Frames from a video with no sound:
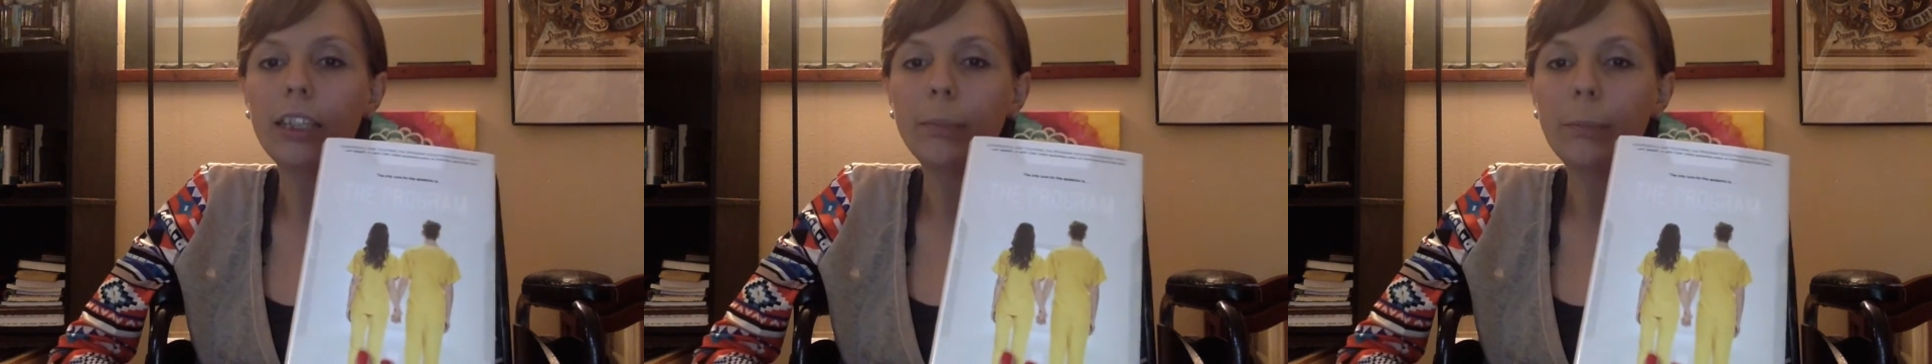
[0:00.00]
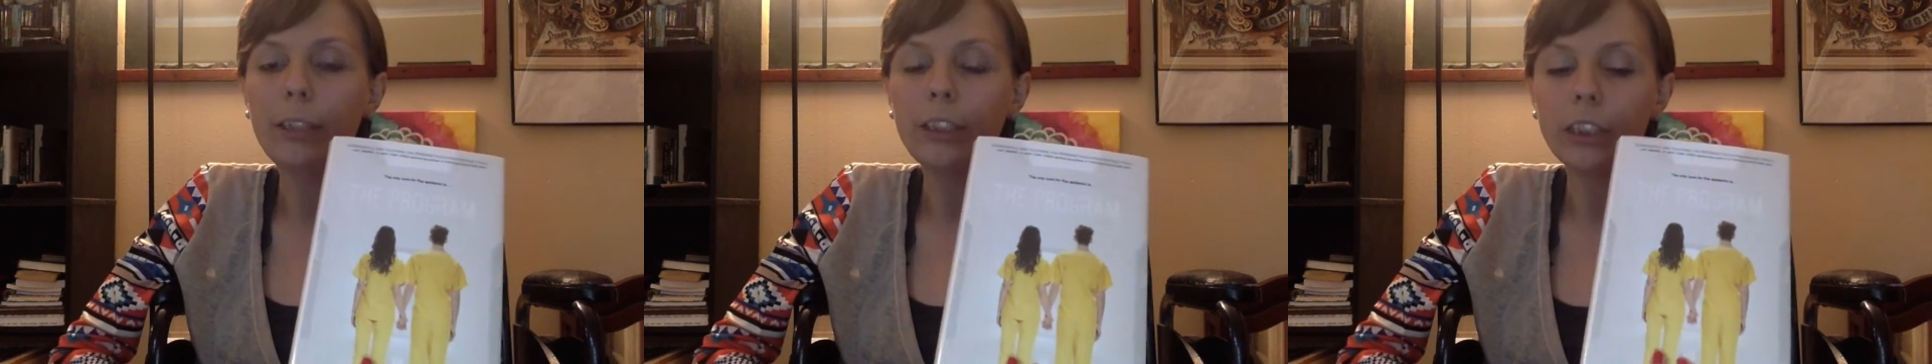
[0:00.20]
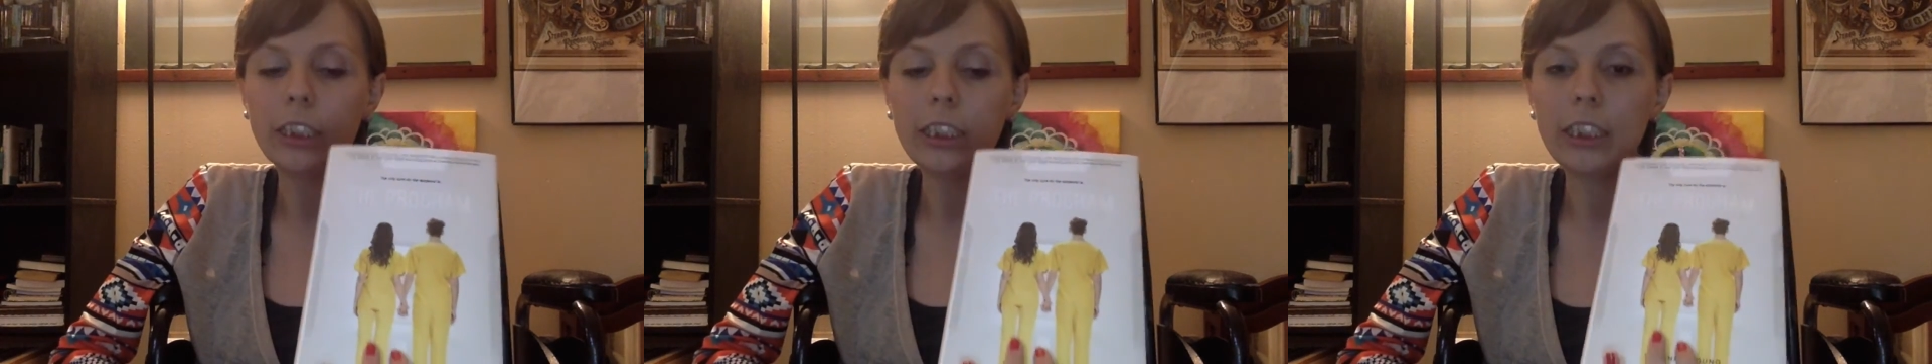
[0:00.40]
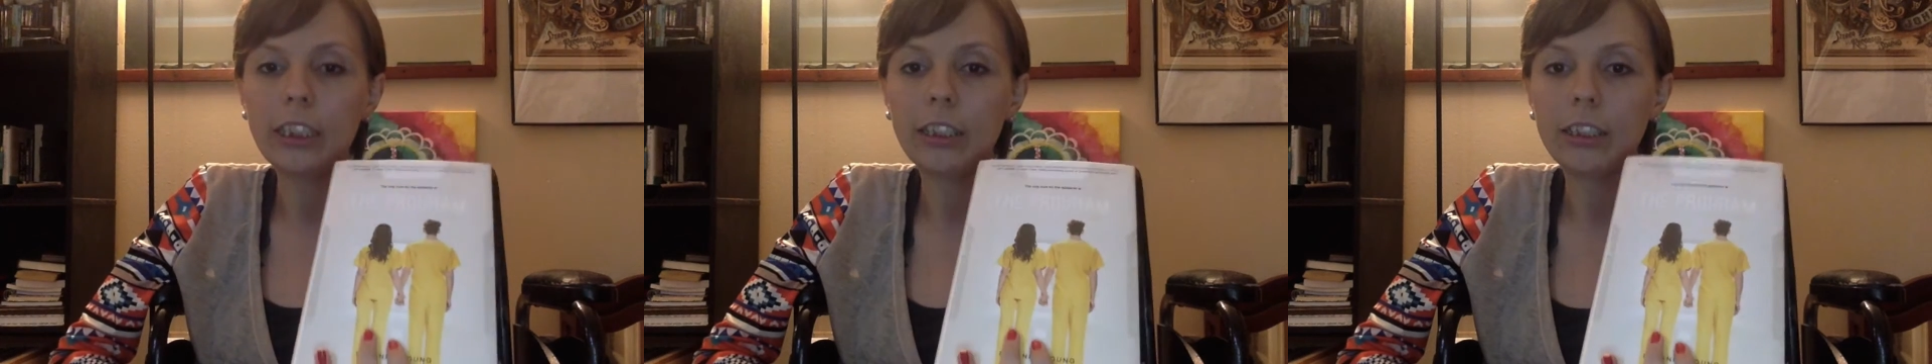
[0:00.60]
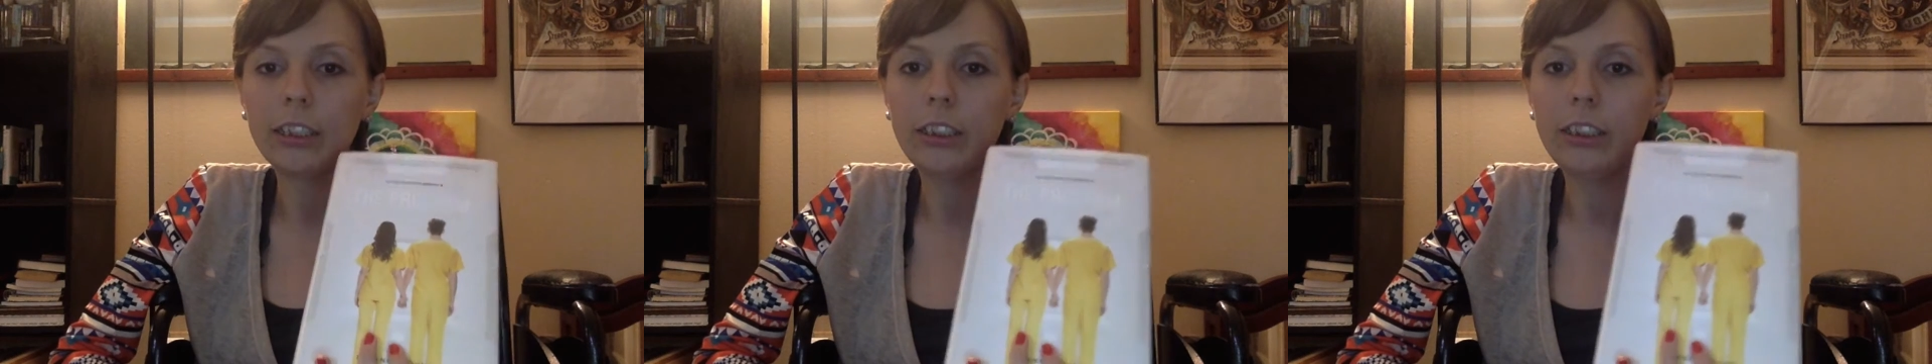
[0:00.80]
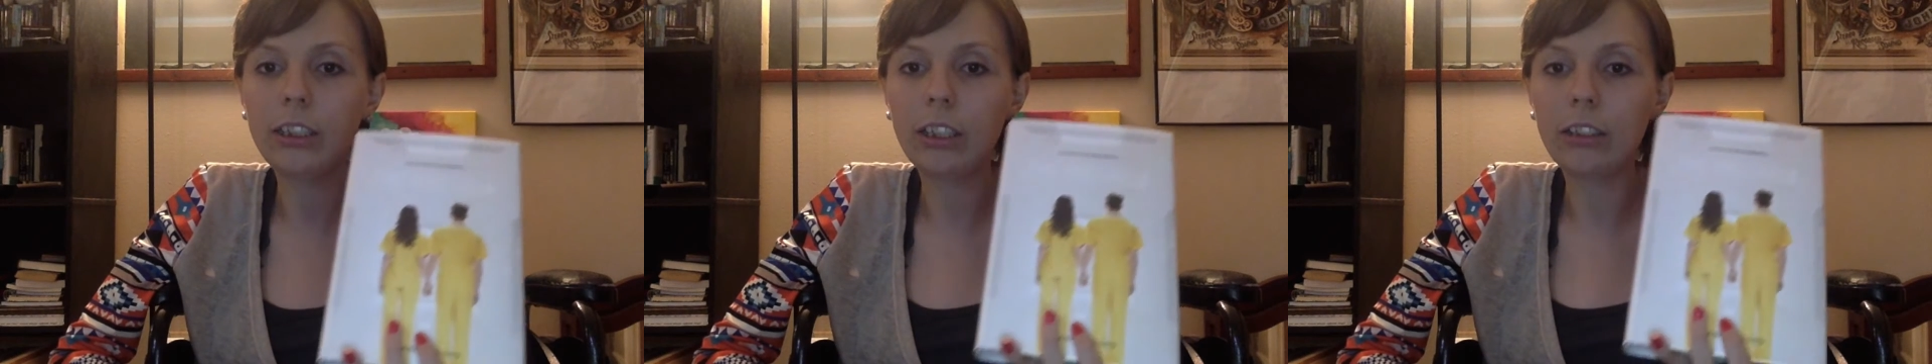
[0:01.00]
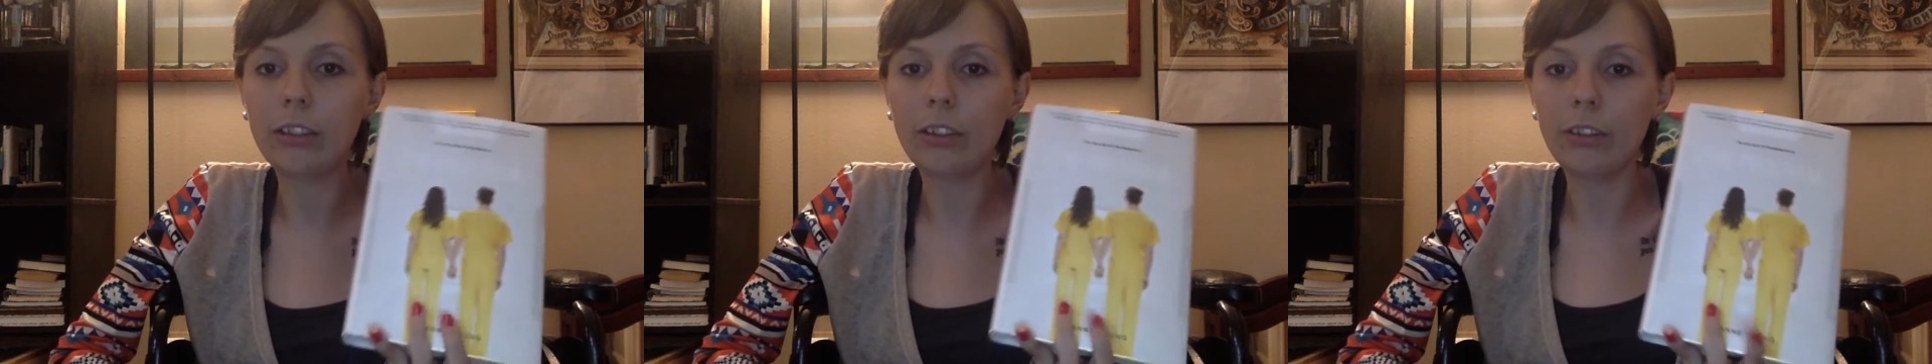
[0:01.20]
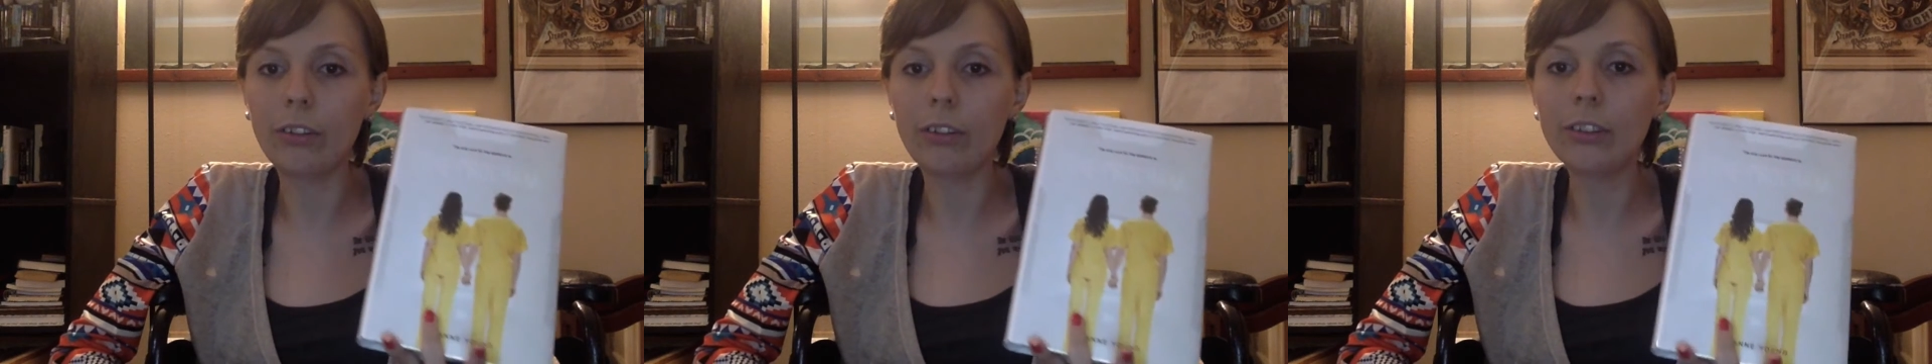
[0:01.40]
especially young
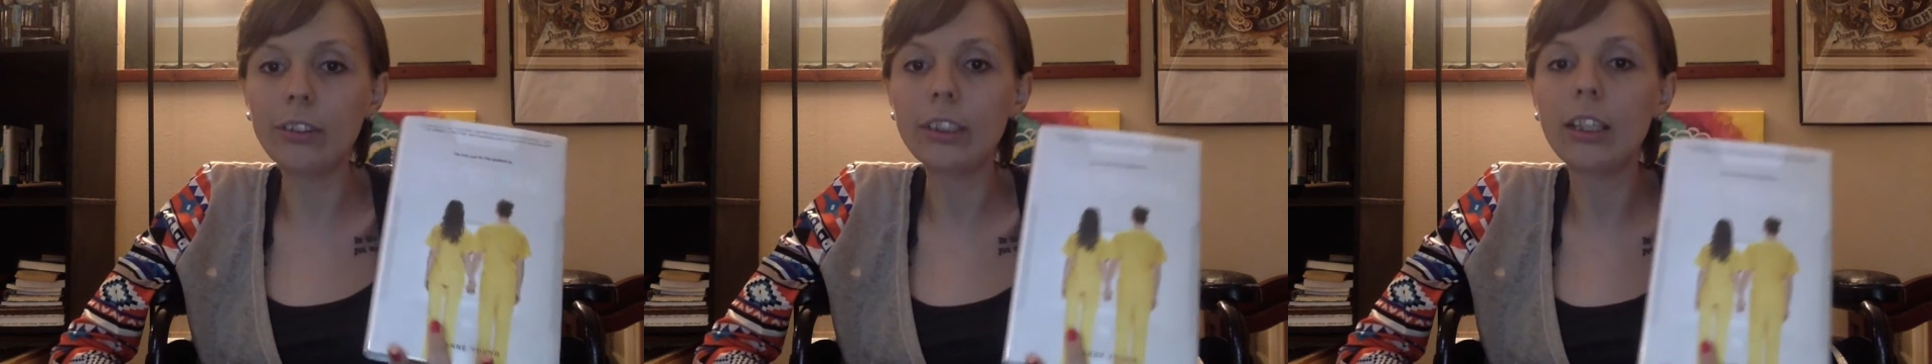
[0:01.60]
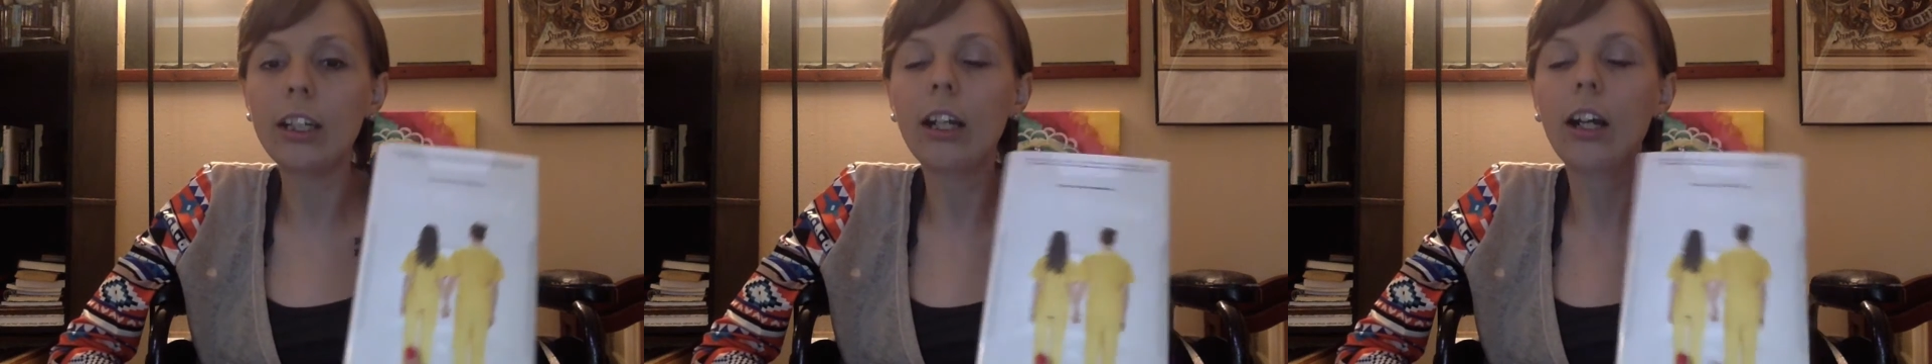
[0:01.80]
girls,